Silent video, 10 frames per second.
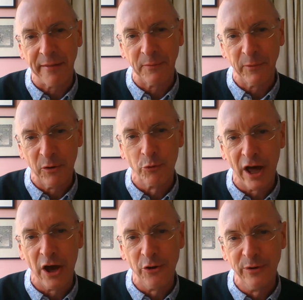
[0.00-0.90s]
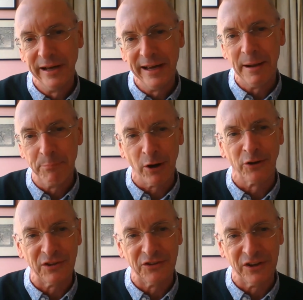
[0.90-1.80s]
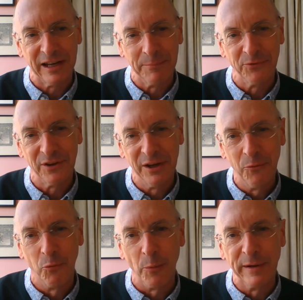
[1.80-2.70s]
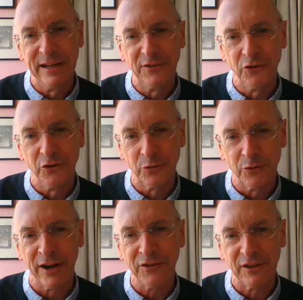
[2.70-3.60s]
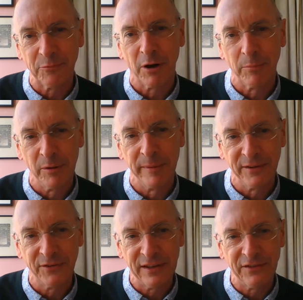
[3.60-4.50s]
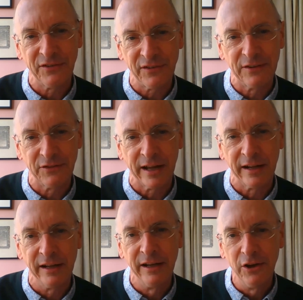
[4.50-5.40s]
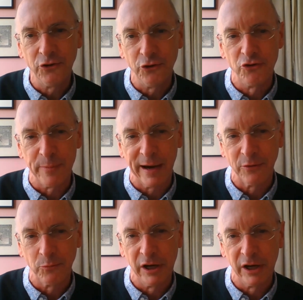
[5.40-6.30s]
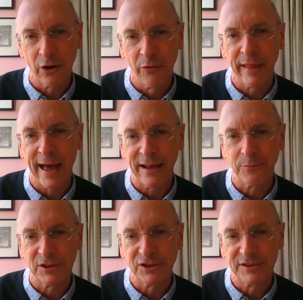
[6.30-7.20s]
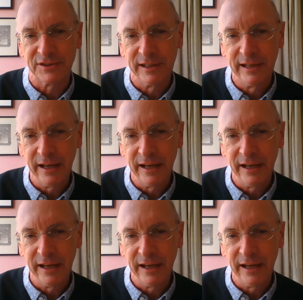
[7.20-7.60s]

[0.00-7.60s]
I think we all know in policy terms what we need to do to address this problem, and CCC's done a huge amount of work on that, which is